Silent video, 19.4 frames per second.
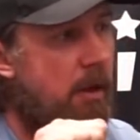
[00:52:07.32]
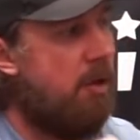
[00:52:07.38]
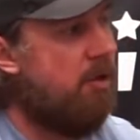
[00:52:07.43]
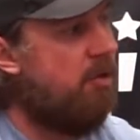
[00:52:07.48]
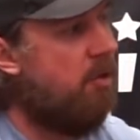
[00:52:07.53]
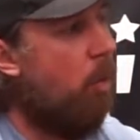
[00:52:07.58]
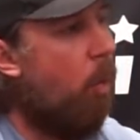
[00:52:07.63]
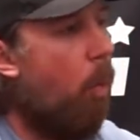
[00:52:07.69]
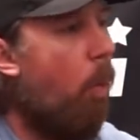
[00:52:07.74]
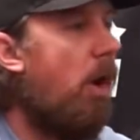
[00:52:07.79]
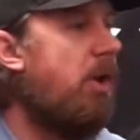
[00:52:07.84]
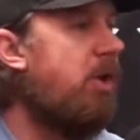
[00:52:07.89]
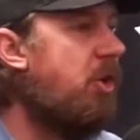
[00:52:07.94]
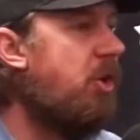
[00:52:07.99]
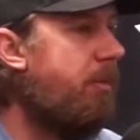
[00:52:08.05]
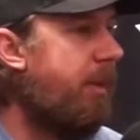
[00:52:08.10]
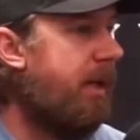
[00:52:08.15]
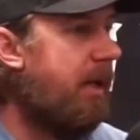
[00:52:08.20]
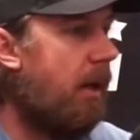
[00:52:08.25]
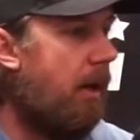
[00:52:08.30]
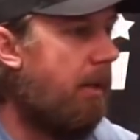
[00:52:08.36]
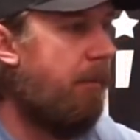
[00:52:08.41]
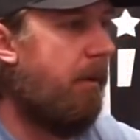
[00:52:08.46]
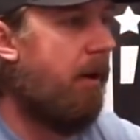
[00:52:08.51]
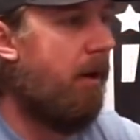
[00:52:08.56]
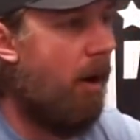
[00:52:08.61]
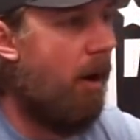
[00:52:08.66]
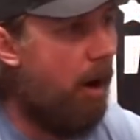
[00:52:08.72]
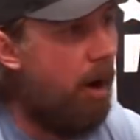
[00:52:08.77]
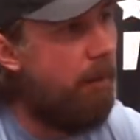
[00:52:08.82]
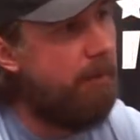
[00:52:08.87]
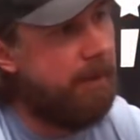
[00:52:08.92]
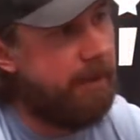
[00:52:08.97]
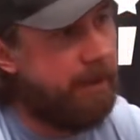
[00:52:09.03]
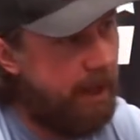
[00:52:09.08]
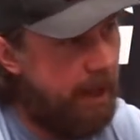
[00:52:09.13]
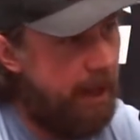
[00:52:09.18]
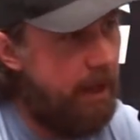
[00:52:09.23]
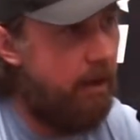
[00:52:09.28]
So once you become calm
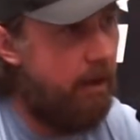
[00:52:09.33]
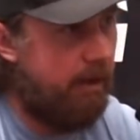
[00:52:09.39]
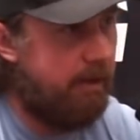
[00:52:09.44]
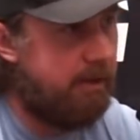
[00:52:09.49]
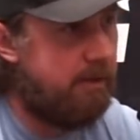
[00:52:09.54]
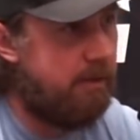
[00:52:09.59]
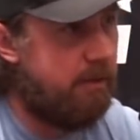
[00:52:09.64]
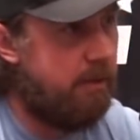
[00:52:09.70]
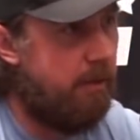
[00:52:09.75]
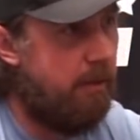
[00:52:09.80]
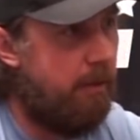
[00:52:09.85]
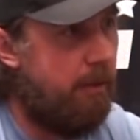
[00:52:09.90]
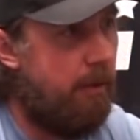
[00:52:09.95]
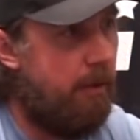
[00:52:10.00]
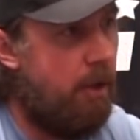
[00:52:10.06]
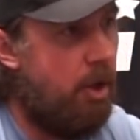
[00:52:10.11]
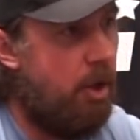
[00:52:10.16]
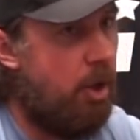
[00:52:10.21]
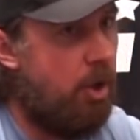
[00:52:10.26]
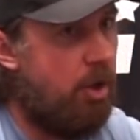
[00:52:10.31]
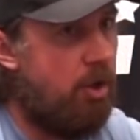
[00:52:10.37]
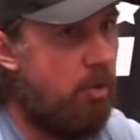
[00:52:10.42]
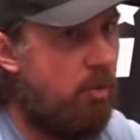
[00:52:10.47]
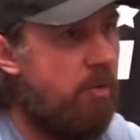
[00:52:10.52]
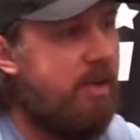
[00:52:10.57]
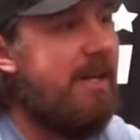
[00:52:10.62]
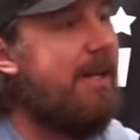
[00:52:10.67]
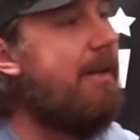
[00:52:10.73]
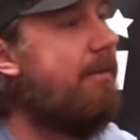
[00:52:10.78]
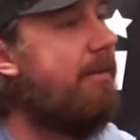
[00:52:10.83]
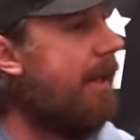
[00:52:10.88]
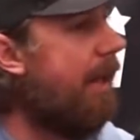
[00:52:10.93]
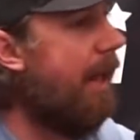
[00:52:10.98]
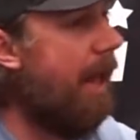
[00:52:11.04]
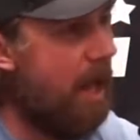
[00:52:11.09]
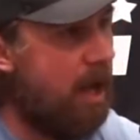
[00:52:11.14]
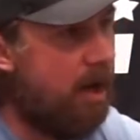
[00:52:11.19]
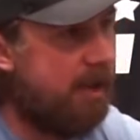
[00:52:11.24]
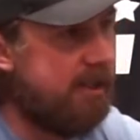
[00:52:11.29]
in chaos, you need the
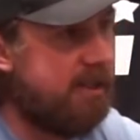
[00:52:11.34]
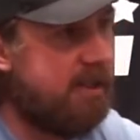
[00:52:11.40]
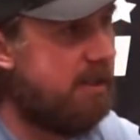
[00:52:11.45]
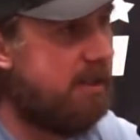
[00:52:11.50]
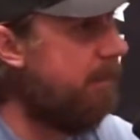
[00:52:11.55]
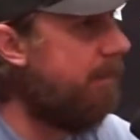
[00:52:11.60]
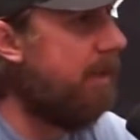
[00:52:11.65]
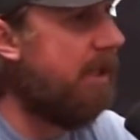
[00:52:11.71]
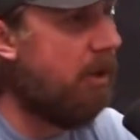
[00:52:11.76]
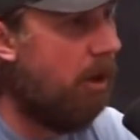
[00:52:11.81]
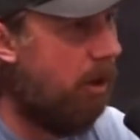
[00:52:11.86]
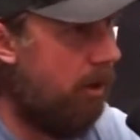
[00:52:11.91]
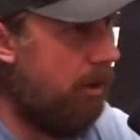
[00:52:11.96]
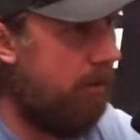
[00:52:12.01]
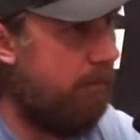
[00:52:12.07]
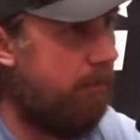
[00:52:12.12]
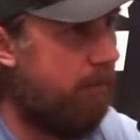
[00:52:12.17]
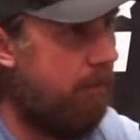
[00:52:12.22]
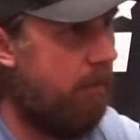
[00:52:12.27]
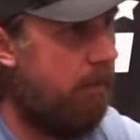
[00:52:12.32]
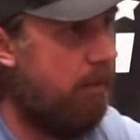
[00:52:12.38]
chaos to be calm.